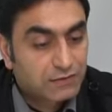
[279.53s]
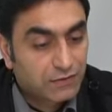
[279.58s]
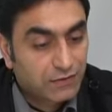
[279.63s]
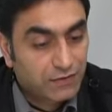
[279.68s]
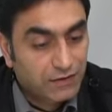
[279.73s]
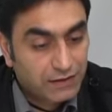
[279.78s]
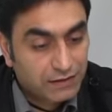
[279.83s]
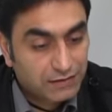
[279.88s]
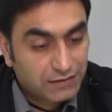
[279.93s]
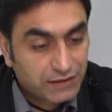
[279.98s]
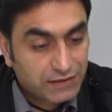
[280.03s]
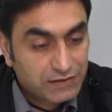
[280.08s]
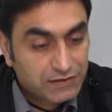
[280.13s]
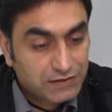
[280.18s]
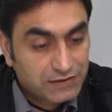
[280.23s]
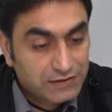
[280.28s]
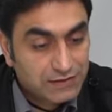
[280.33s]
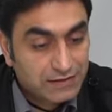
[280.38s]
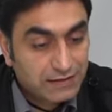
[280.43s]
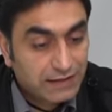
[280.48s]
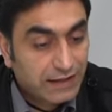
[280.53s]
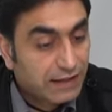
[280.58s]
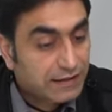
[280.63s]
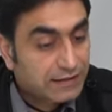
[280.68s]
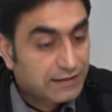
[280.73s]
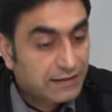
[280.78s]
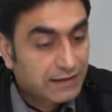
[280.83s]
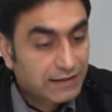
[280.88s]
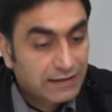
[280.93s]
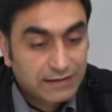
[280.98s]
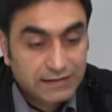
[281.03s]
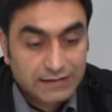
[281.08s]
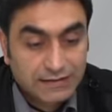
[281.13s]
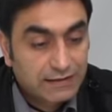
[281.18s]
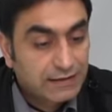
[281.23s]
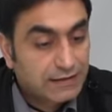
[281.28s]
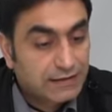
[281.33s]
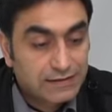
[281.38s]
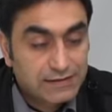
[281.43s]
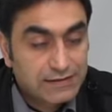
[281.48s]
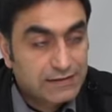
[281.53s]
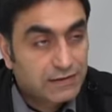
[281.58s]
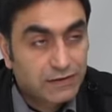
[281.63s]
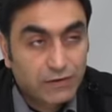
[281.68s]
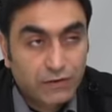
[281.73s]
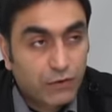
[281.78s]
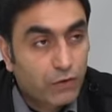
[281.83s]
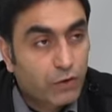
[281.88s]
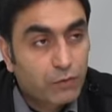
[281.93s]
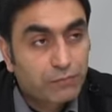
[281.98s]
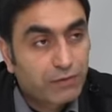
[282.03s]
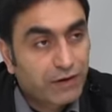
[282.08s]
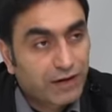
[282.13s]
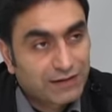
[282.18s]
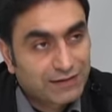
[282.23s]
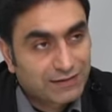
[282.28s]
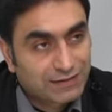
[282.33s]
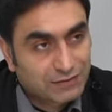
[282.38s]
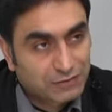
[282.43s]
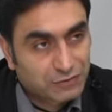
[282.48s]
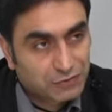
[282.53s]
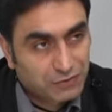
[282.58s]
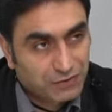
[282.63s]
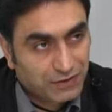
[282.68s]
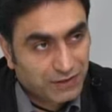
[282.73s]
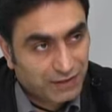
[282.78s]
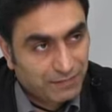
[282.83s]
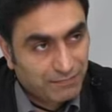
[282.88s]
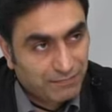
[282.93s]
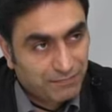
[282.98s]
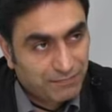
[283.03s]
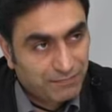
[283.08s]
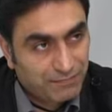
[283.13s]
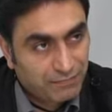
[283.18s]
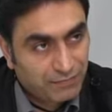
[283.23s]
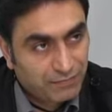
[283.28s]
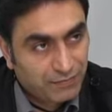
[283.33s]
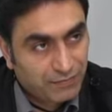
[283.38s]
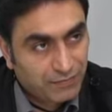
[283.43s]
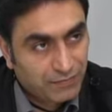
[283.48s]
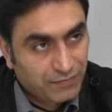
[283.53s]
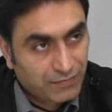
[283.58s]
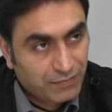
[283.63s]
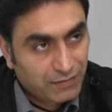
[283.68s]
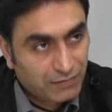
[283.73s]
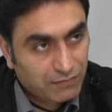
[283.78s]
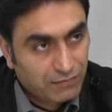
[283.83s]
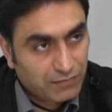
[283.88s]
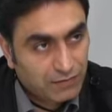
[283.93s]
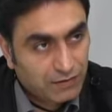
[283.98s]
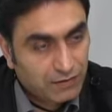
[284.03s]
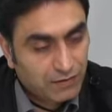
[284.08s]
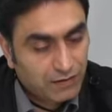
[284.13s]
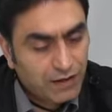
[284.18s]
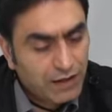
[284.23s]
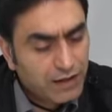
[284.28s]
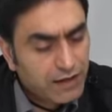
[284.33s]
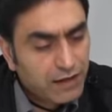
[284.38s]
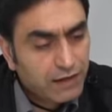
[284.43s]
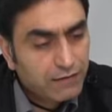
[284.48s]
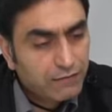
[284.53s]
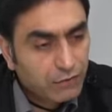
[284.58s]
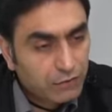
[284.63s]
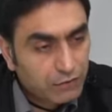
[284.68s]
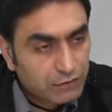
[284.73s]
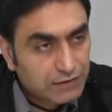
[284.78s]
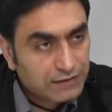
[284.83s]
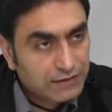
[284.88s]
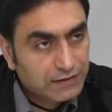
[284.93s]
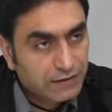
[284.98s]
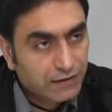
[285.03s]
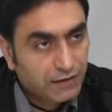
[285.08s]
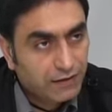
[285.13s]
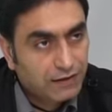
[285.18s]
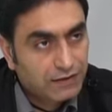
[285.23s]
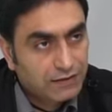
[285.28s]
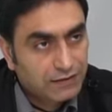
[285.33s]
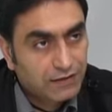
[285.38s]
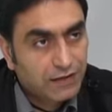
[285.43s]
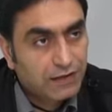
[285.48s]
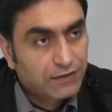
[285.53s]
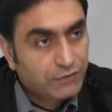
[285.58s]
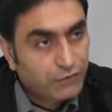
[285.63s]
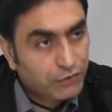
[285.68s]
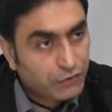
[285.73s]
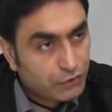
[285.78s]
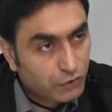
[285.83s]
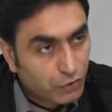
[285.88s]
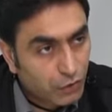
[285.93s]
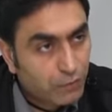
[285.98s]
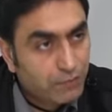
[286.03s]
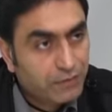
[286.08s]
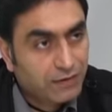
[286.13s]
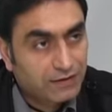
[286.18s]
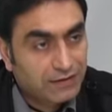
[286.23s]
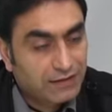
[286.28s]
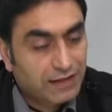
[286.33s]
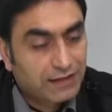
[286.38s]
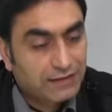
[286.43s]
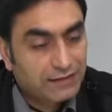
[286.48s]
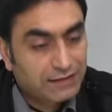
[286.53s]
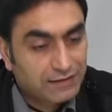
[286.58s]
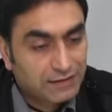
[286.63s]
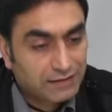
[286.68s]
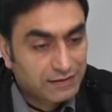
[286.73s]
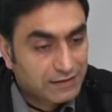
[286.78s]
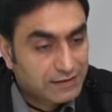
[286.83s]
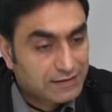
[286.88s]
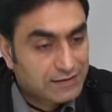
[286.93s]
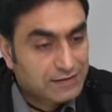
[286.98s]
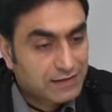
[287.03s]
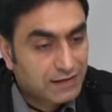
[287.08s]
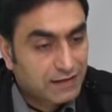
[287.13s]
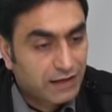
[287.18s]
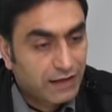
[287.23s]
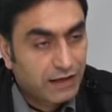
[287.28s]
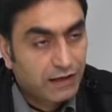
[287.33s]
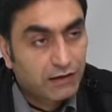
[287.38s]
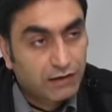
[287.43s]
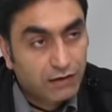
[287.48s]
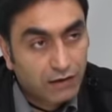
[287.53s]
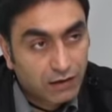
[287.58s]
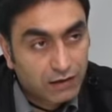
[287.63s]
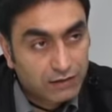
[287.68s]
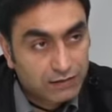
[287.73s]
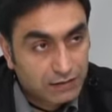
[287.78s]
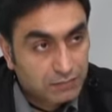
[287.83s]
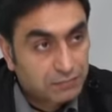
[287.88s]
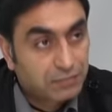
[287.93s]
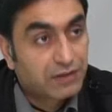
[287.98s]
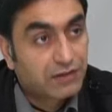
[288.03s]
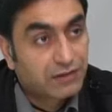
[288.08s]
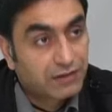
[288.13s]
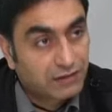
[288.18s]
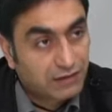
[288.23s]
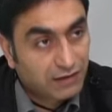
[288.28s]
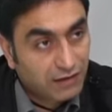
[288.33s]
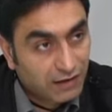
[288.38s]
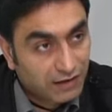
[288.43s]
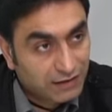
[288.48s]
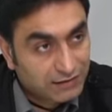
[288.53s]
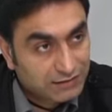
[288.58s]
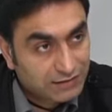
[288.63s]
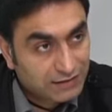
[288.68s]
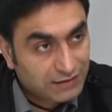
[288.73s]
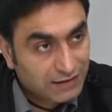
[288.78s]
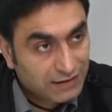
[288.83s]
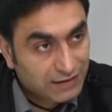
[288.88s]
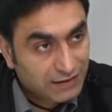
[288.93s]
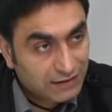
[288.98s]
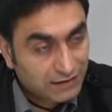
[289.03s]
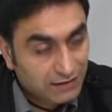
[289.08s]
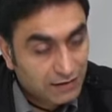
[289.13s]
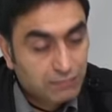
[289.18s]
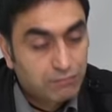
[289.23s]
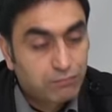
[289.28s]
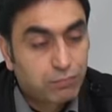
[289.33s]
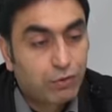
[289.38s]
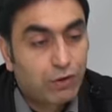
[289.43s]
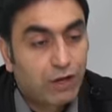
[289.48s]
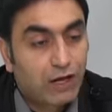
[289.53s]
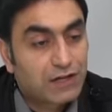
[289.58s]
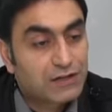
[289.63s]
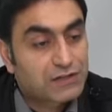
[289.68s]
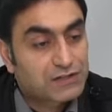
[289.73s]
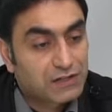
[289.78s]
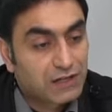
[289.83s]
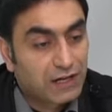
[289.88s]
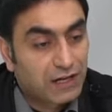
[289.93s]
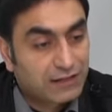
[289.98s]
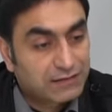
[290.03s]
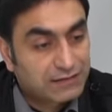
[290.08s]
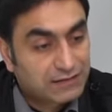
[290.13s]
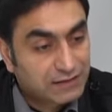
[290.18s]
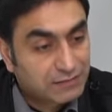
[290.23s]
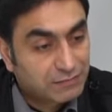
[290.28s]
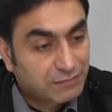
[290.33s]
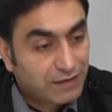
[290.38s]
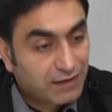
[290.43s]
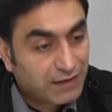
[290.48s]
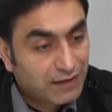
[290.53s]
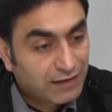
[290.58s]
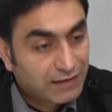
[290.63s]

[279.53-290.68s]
their nations that there is no partner to him. They were knowing that there is a God, a bigger God, Rabbul Arsh al-Azim.